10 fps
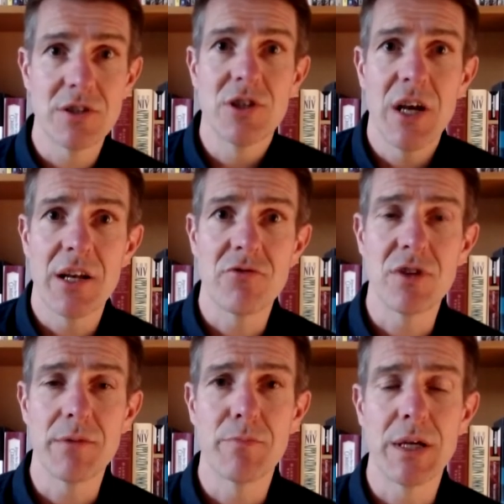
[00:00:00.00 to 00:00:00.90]
you had a really
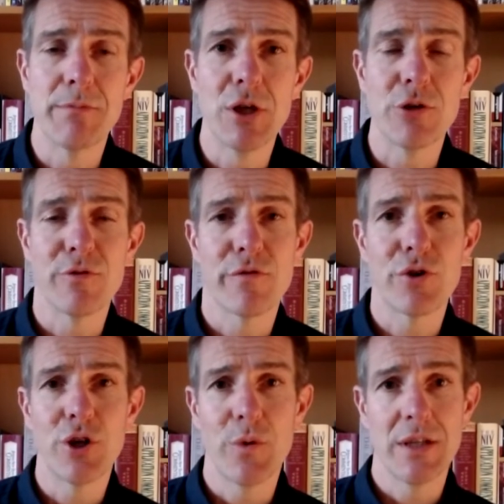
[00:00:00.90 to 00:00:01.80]
big meal before
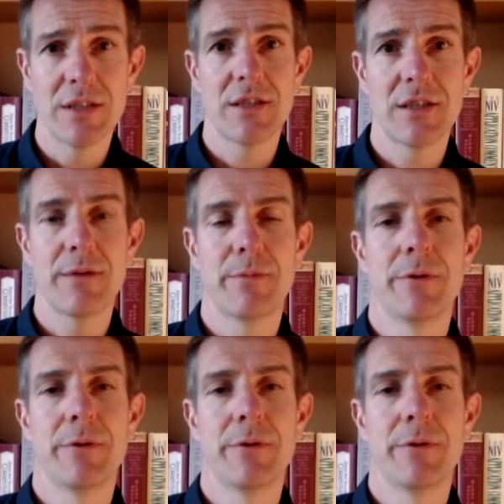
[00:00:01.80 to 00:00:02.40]
you went to sleep.